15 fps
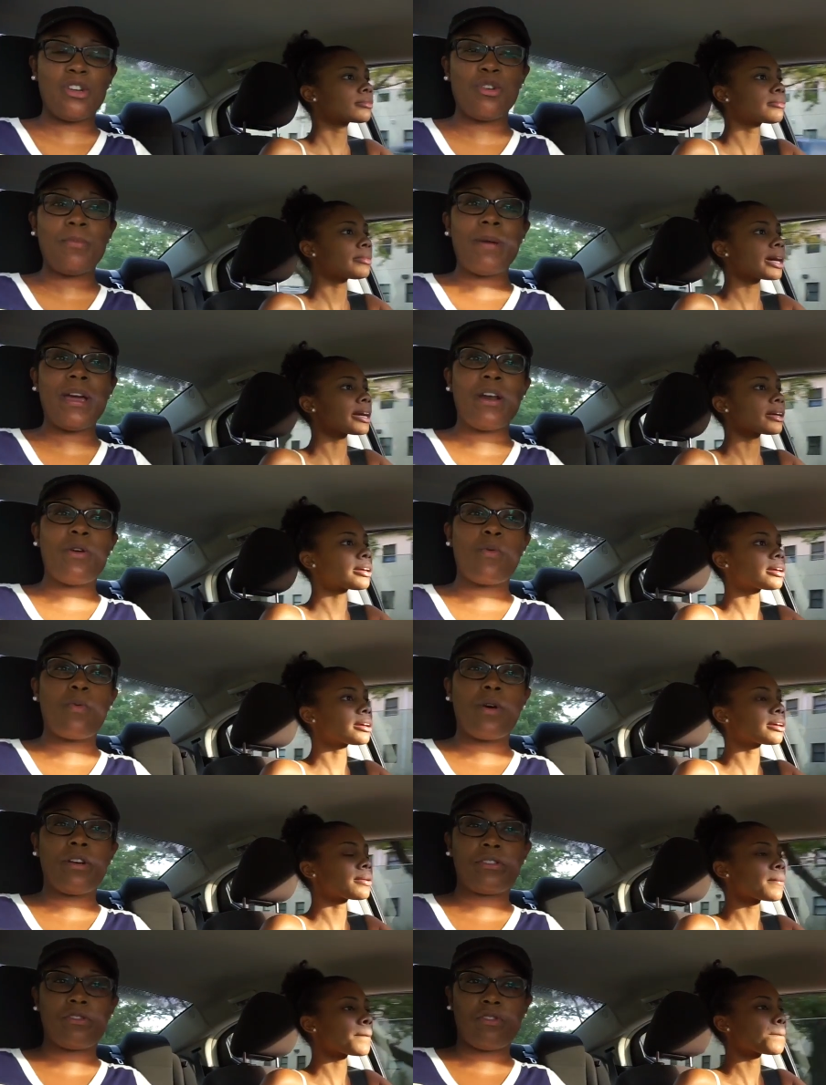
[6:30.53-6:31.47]
Speaker 1: no matter
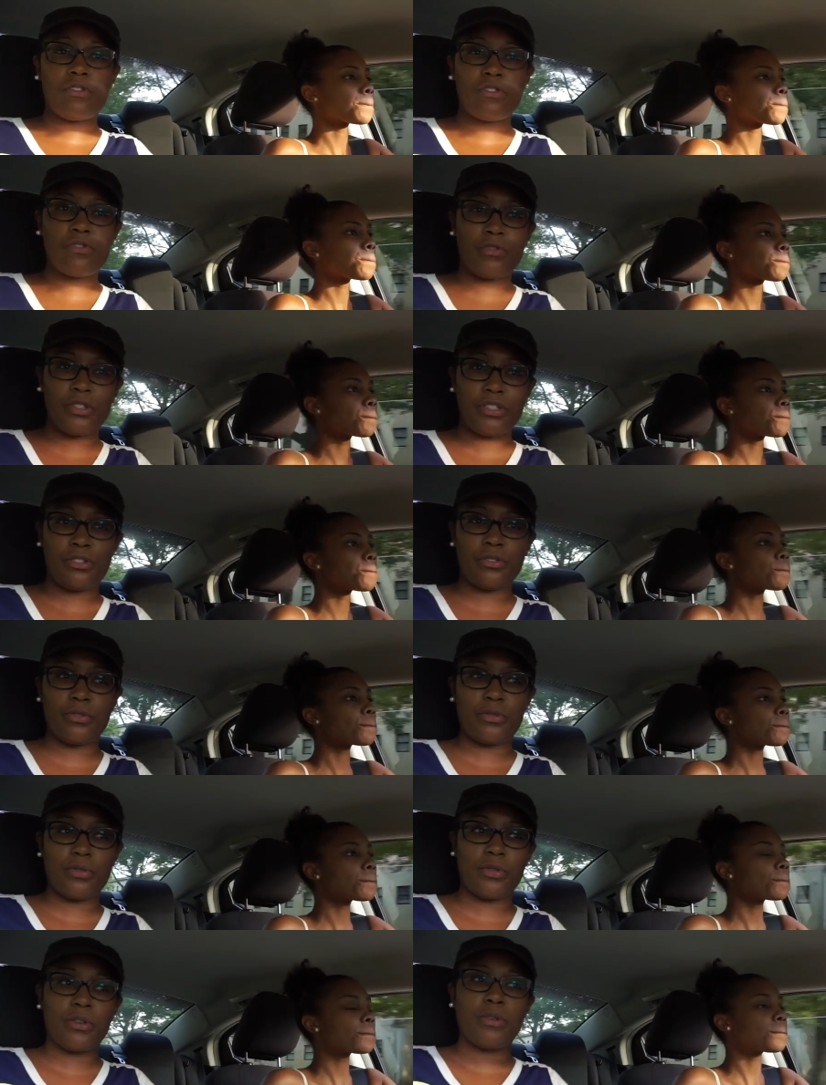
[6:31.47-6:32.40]
what grocery mm.
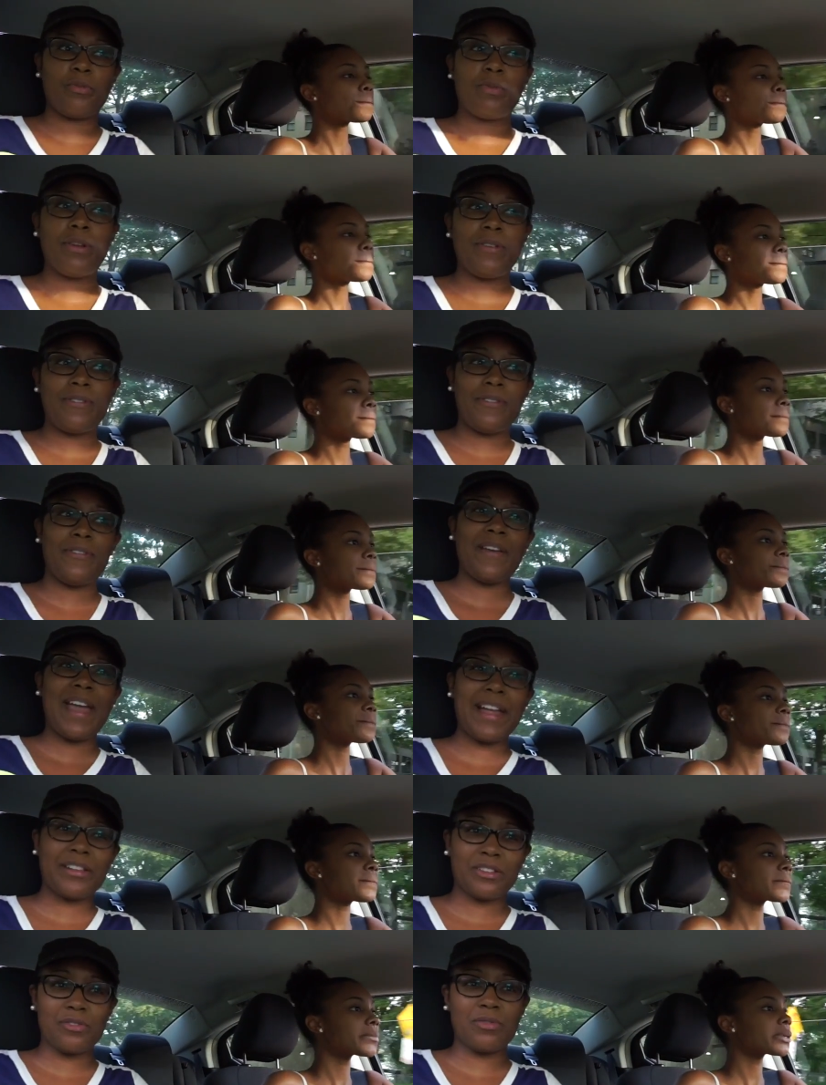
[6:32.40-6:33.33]
store, what
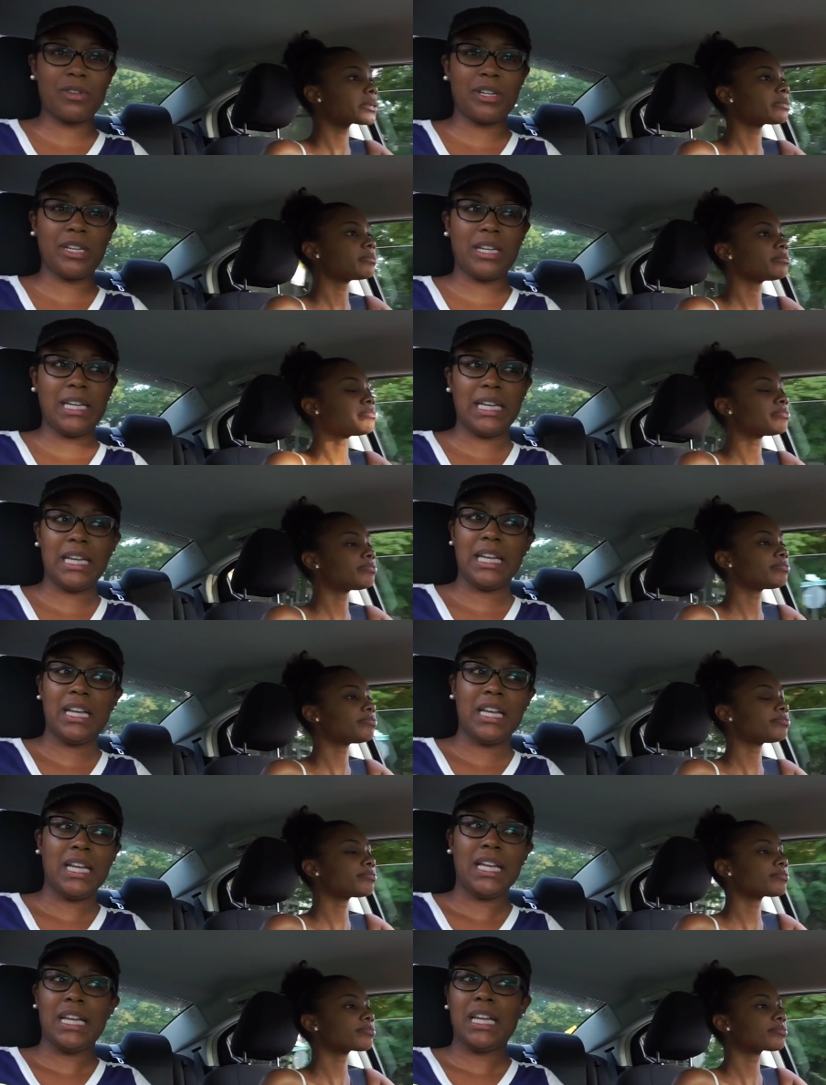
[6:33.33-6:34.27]
factory,
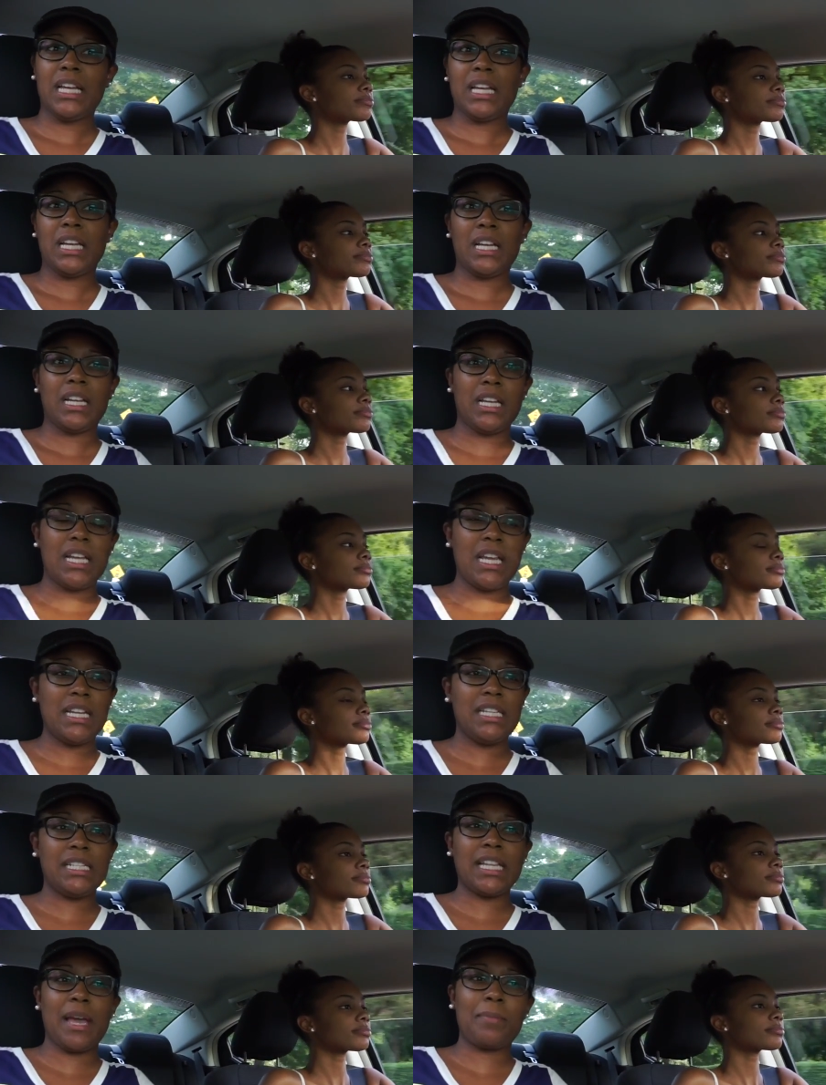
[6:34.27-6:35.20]
any
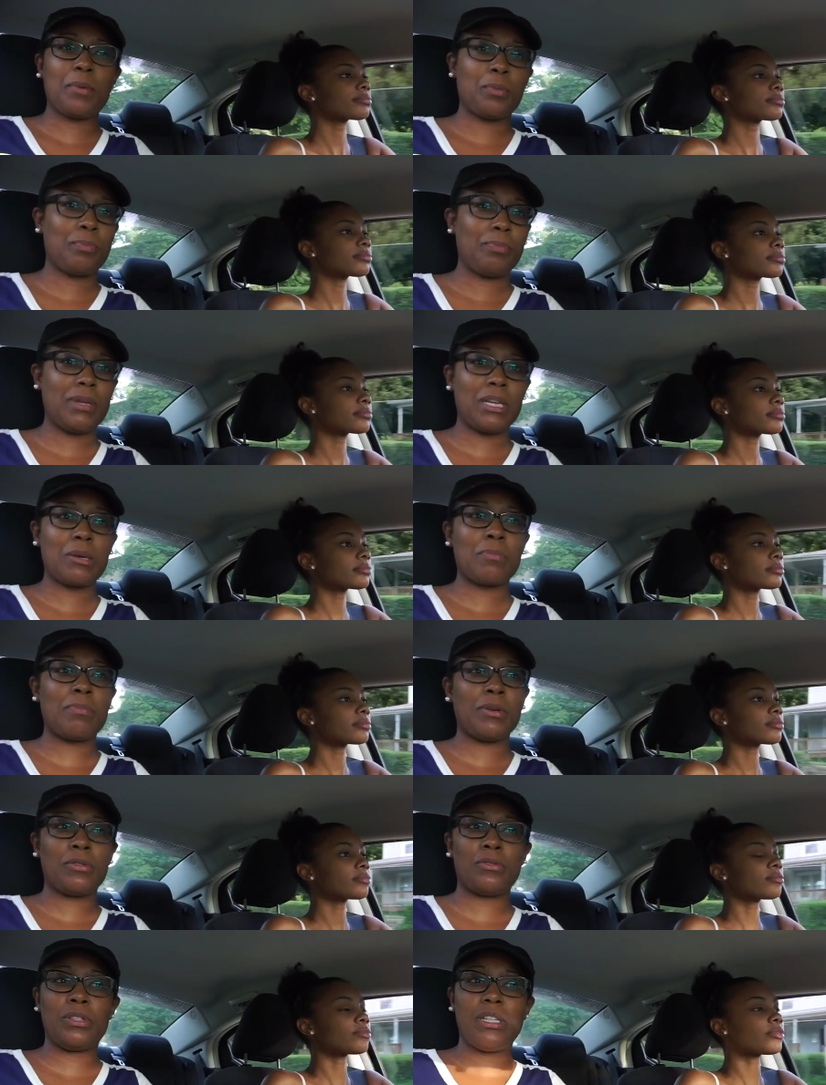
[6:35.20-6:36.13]
type of big
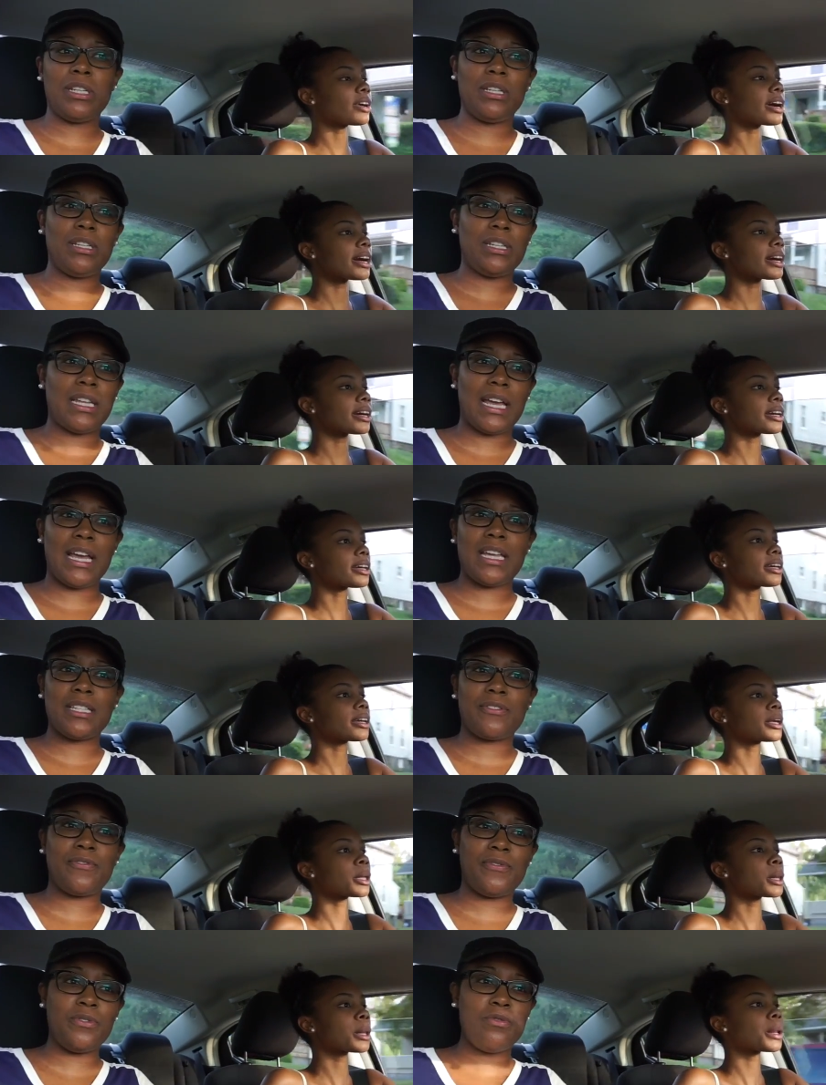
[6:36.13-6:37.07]
building right. that has
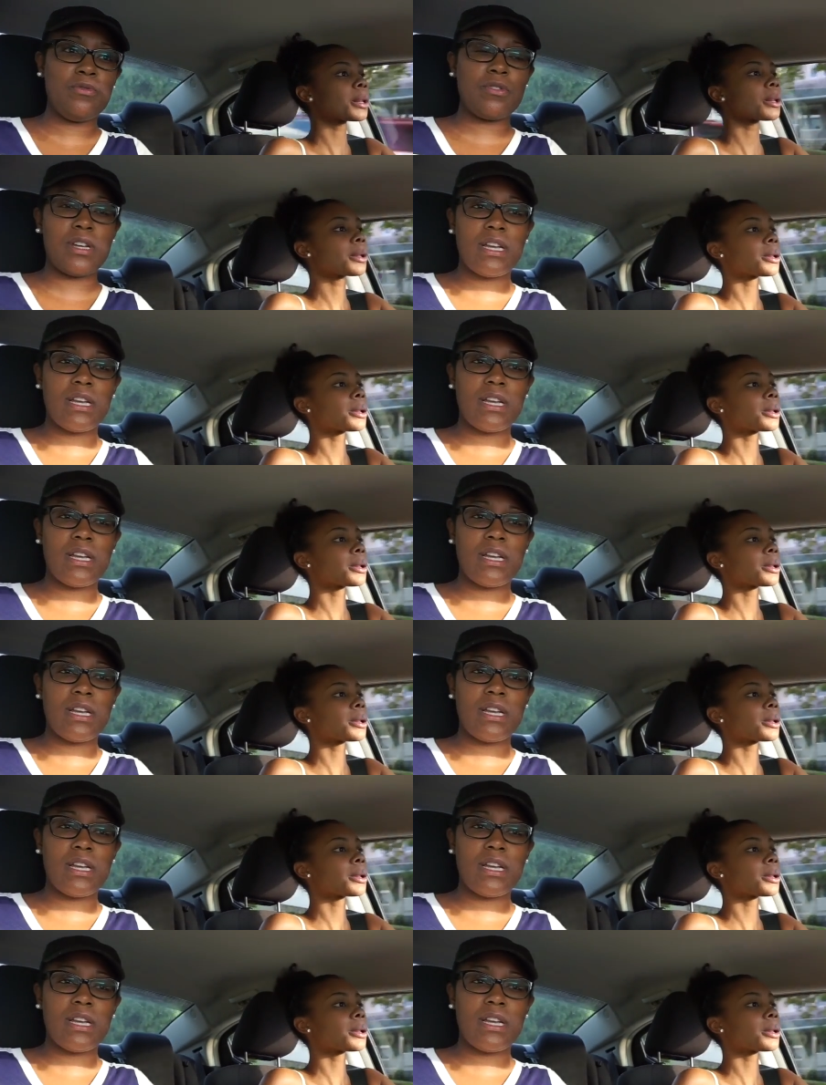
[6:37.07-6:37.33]
food or